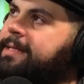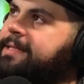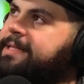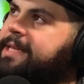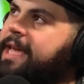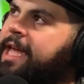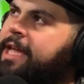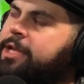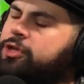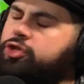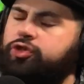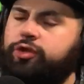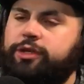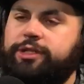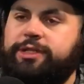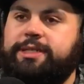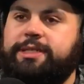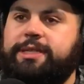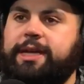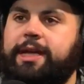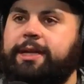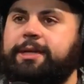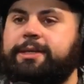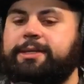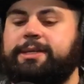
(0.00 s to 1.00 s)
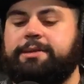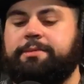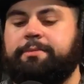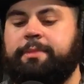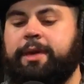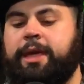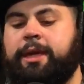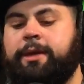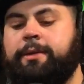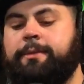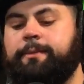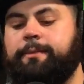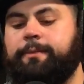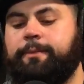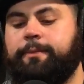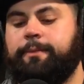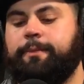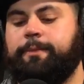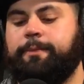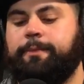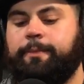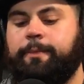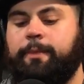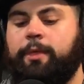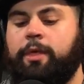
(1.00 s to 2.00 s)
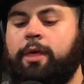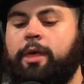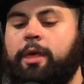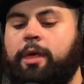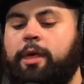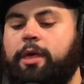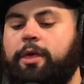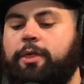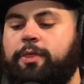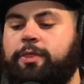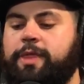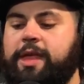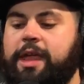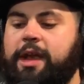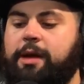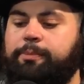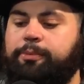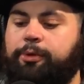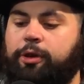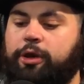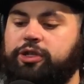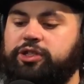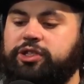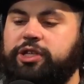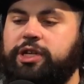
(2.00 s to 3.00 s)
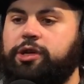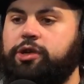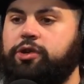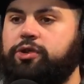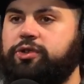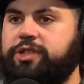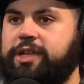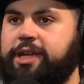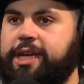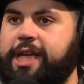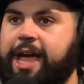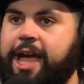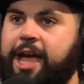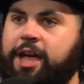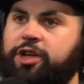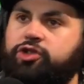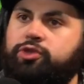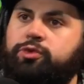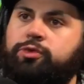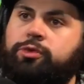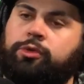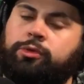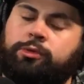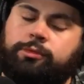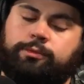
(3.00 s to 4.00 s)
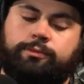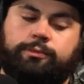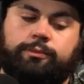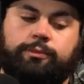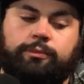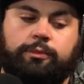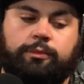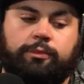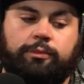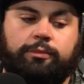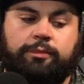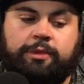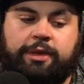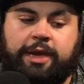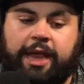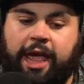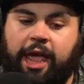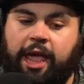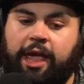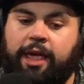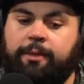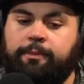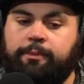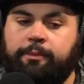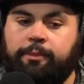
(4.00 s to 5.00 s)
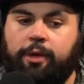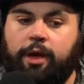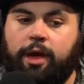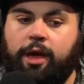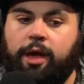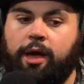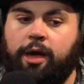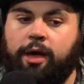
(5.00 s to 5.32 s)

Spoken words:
interesting to me that a person who's a casual name